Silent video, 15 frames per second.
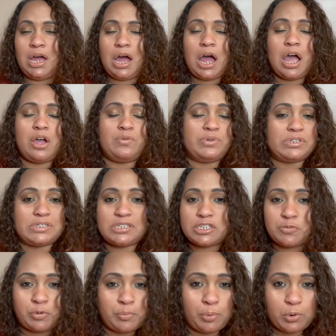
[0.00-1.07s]
I was
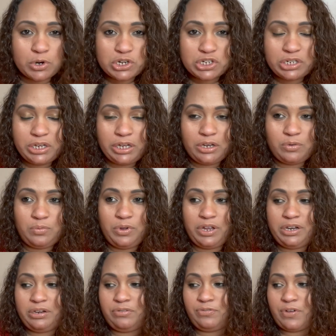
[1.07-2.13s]
disproportionate
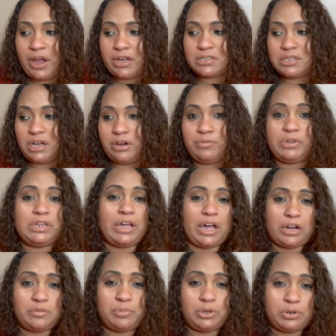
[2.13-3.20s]
when in fact I really
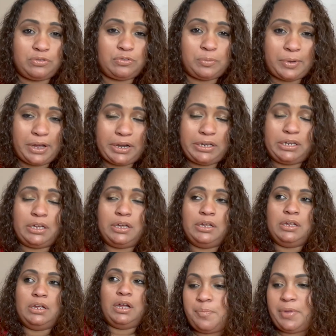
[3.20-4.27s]
had a beautiful body.
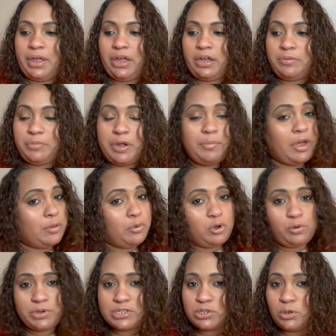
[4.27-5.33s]
And my mom
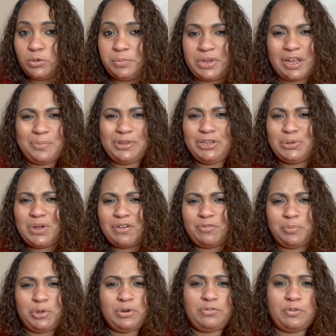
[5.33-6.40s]
always told me, Emilie, you have a
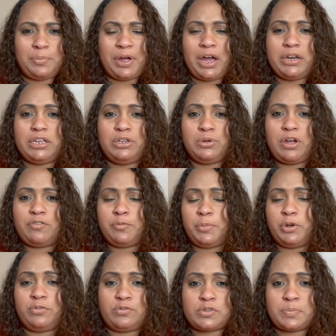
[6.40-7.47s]
beautiful body. You have a
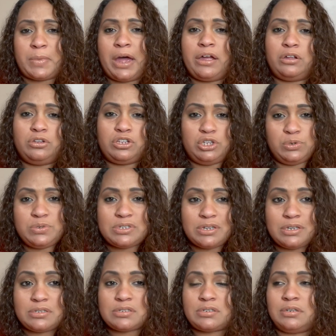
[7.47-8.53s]
beautiful smile. Use
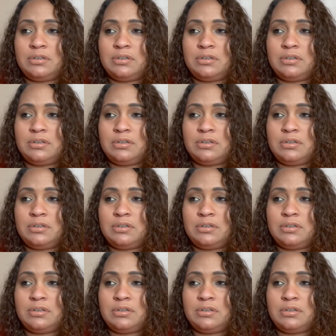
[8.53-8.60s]
it.